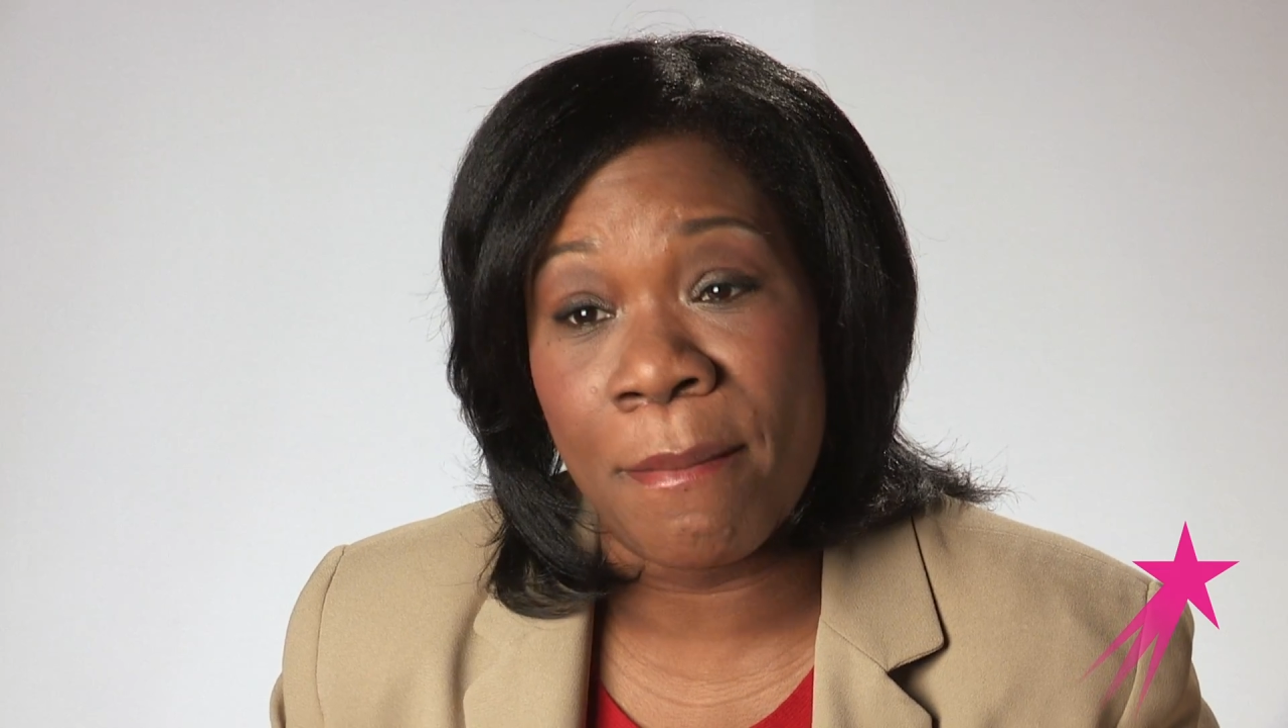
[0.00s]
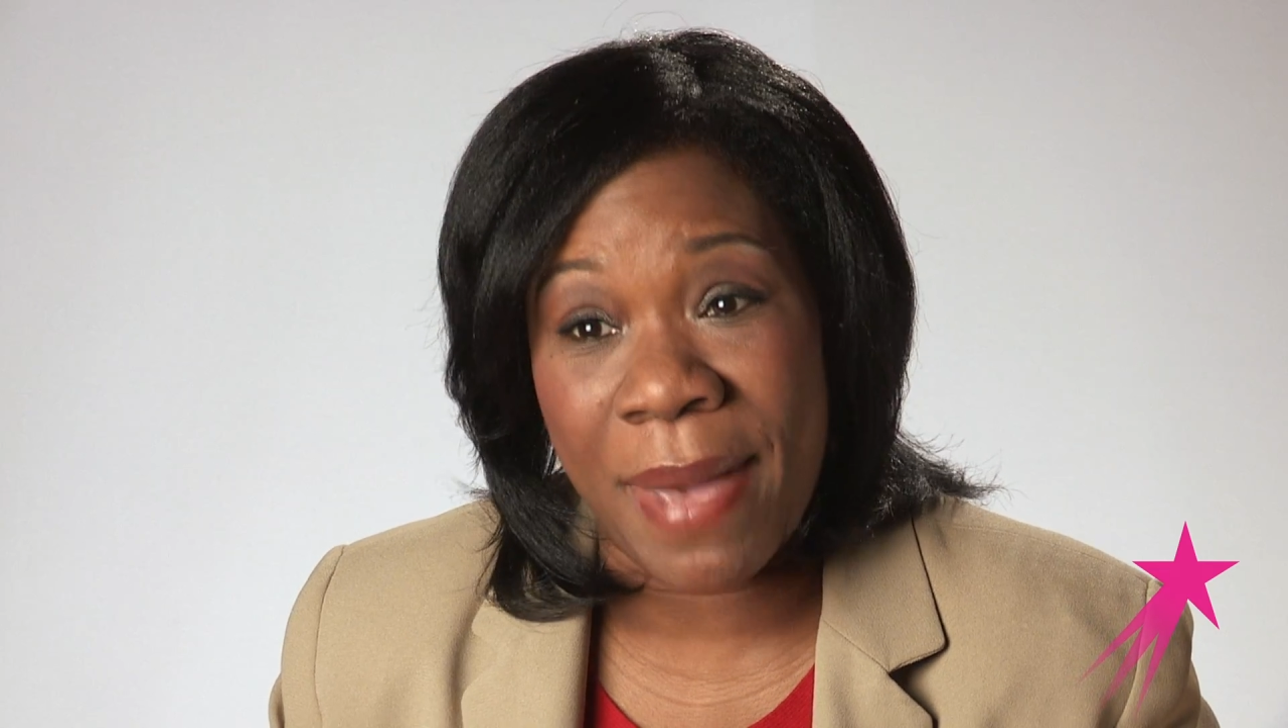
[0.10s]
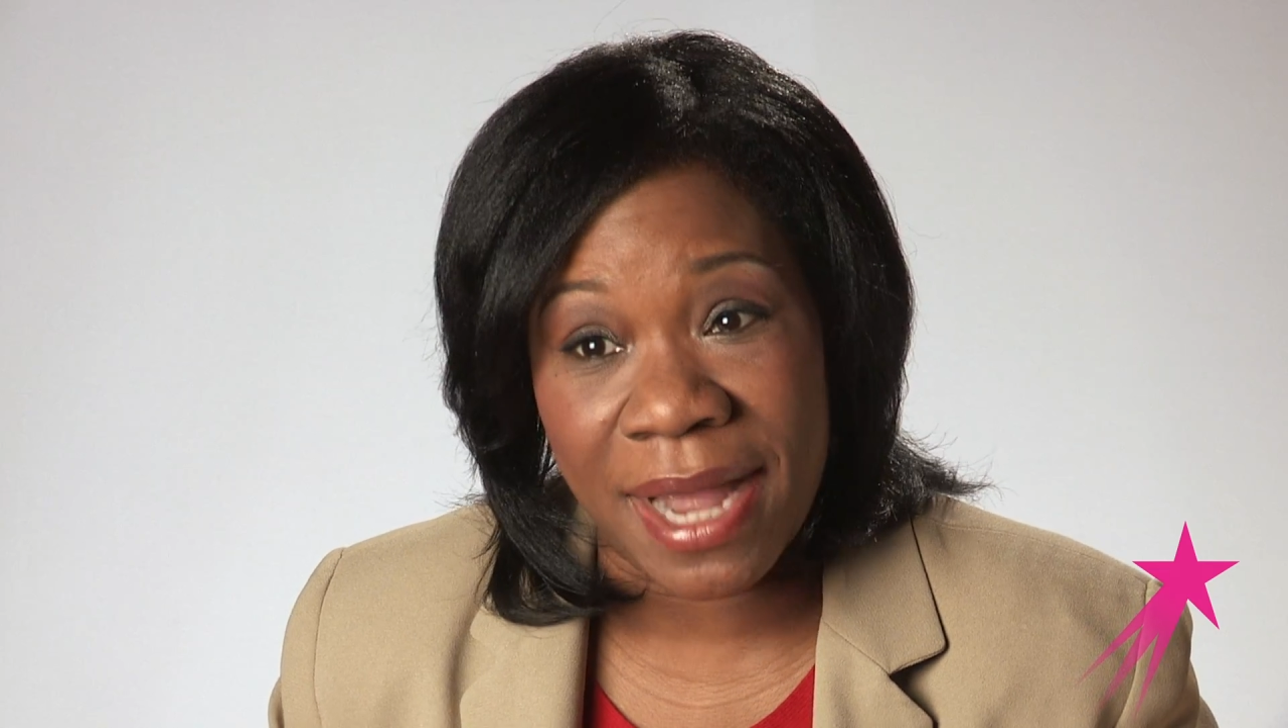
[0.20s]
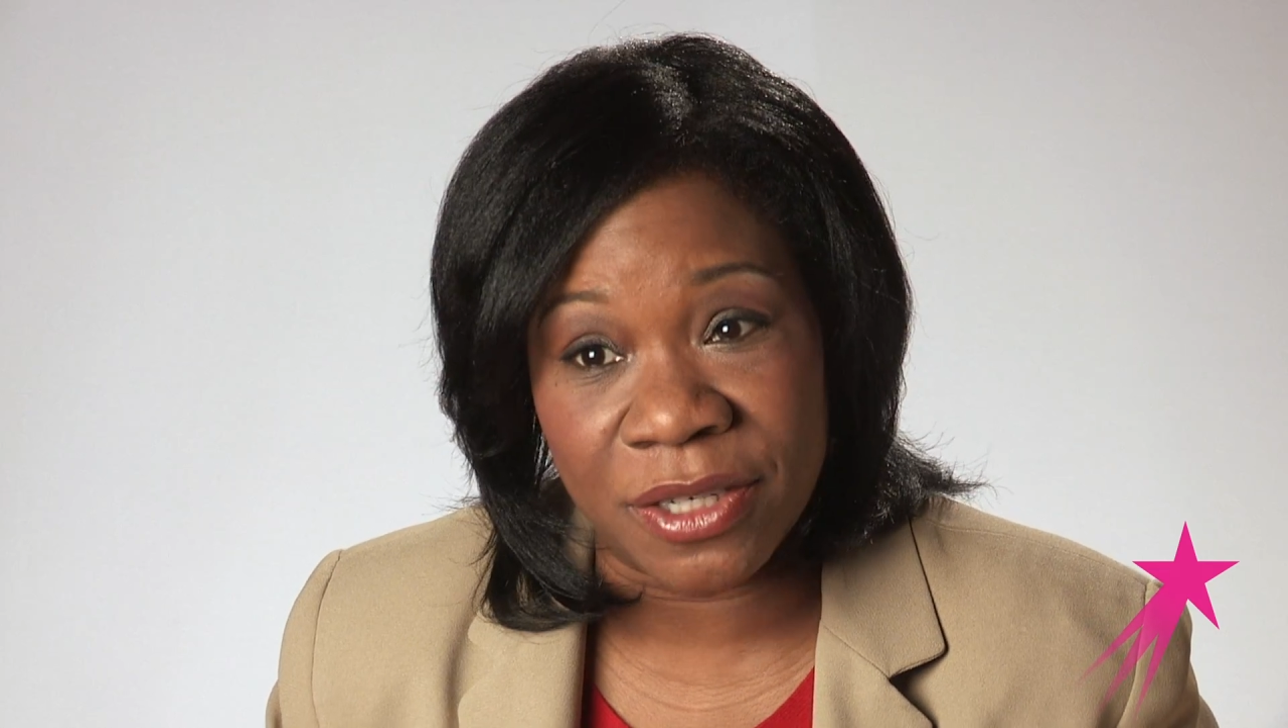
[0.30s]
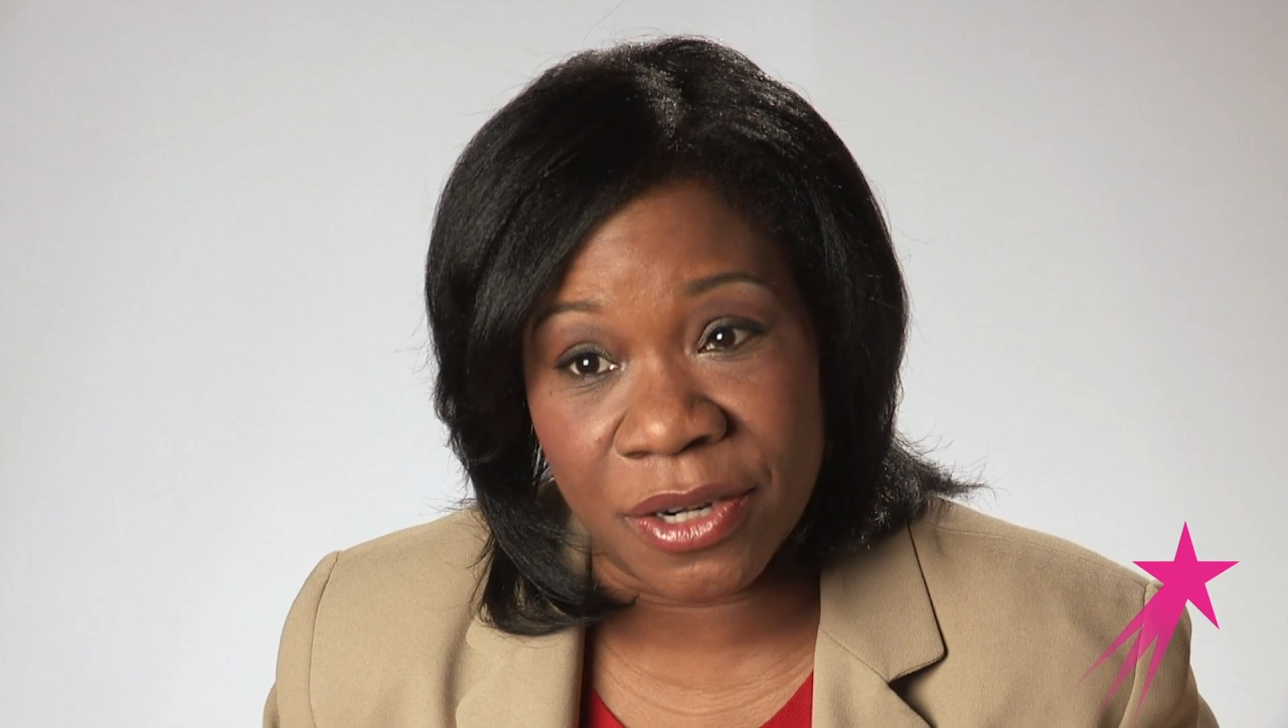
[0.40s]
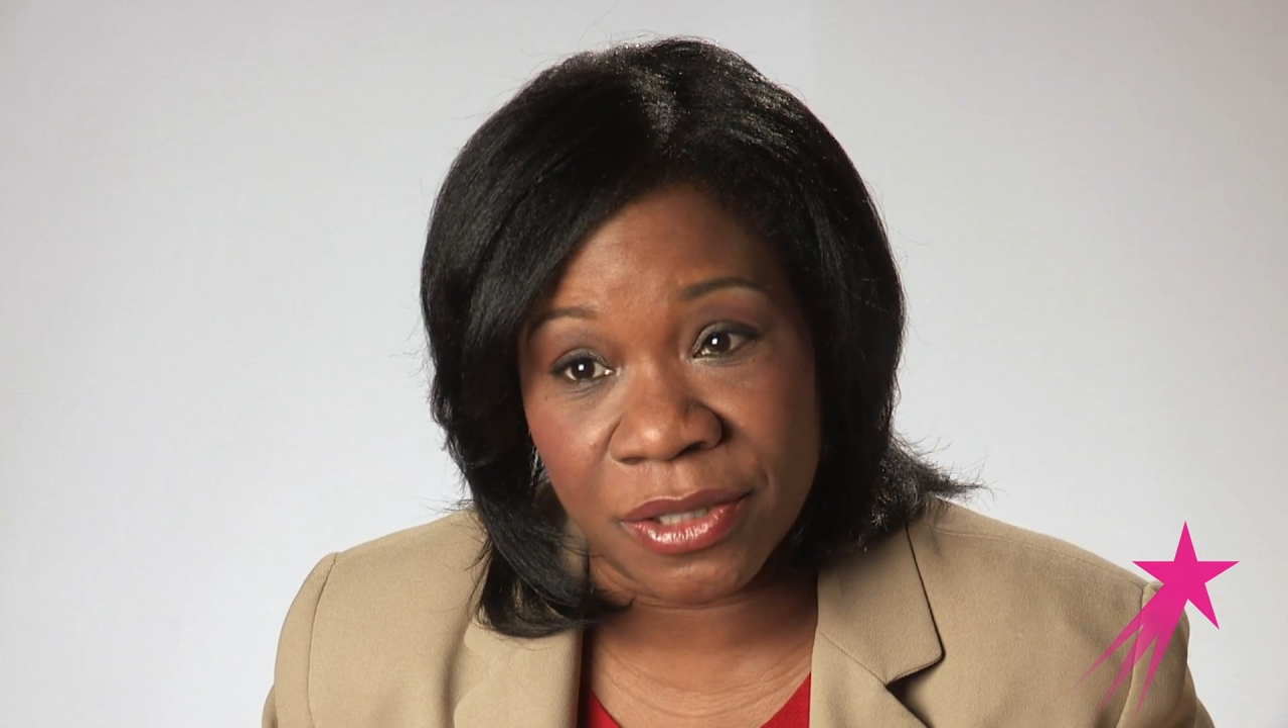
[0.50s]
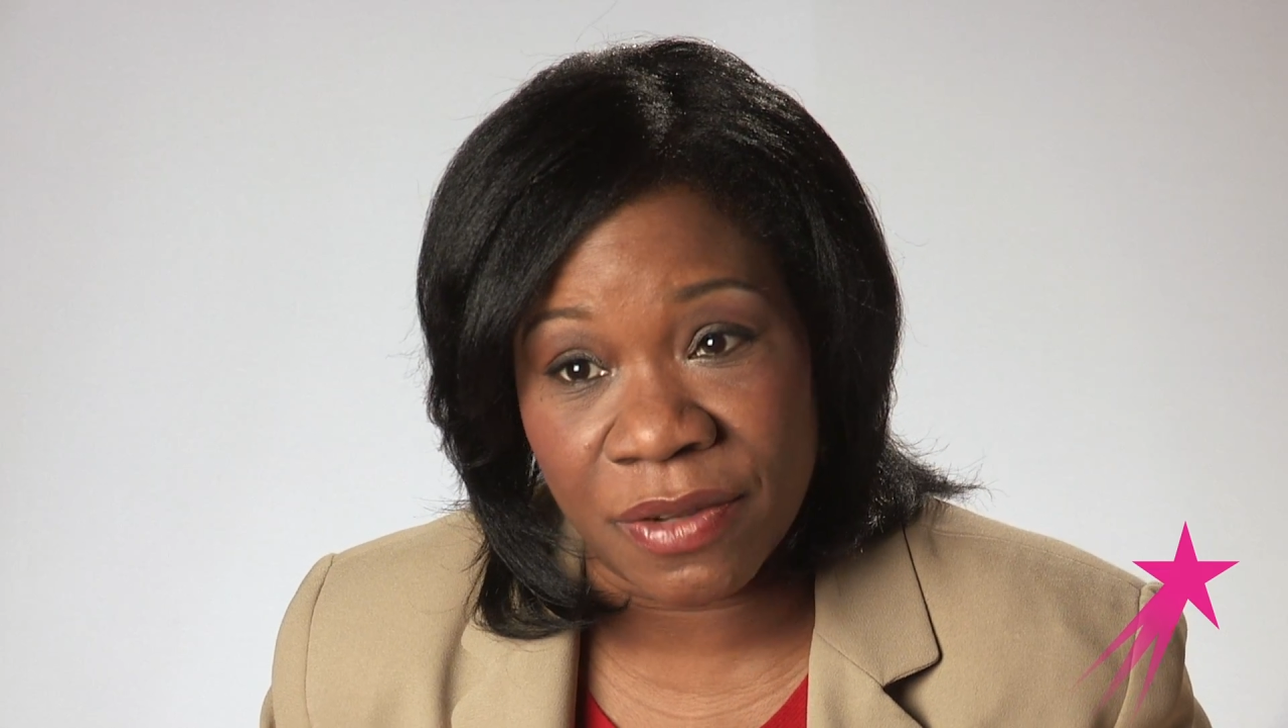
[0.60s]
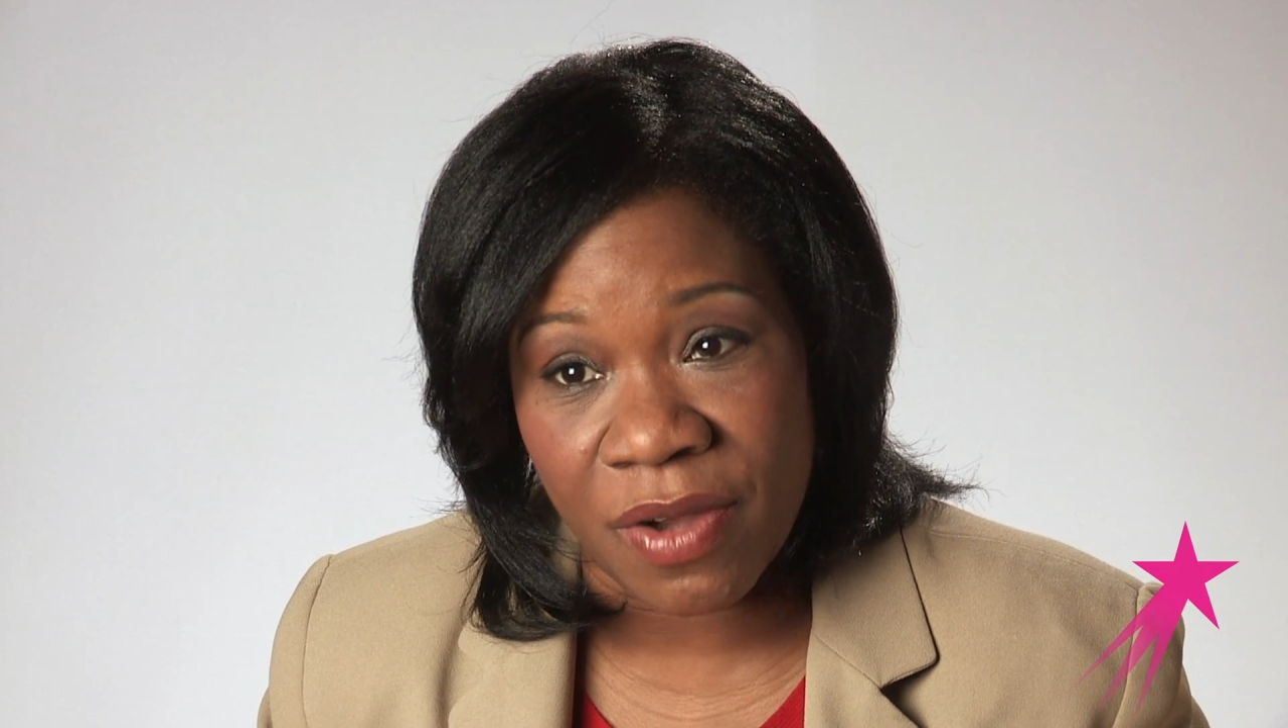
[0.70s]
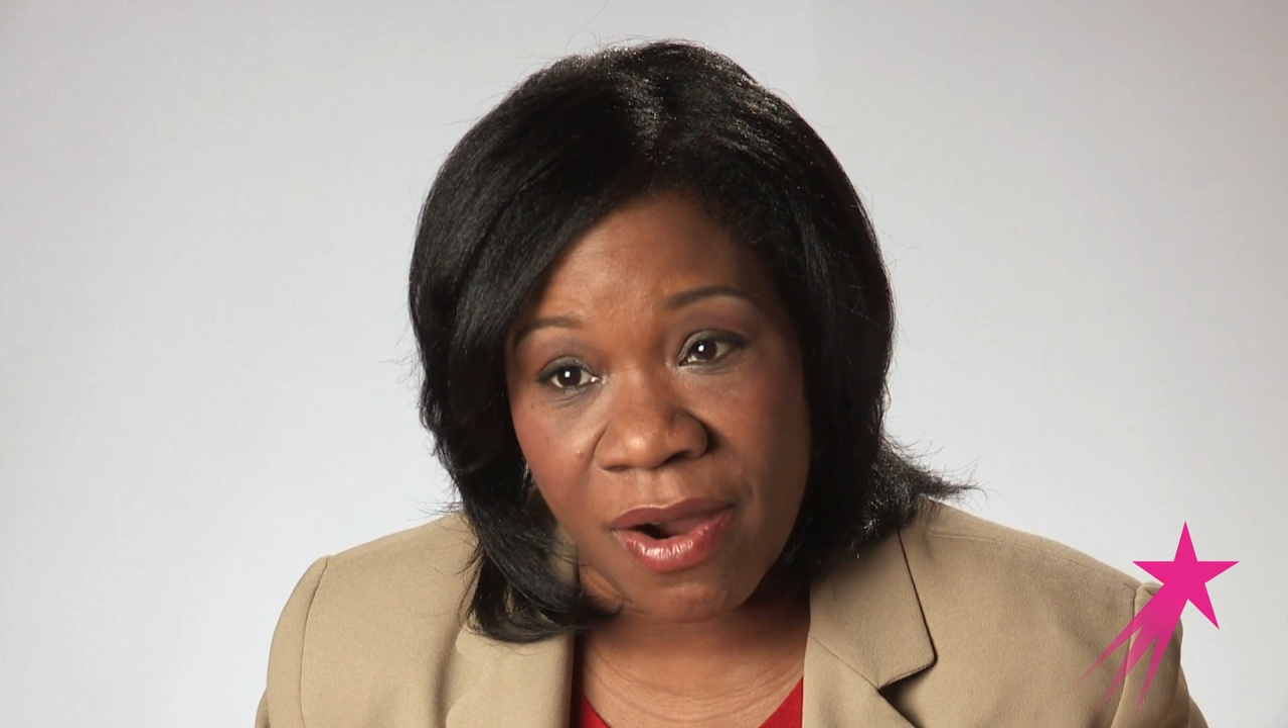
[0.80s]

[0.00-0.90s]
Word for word: Bachelor's of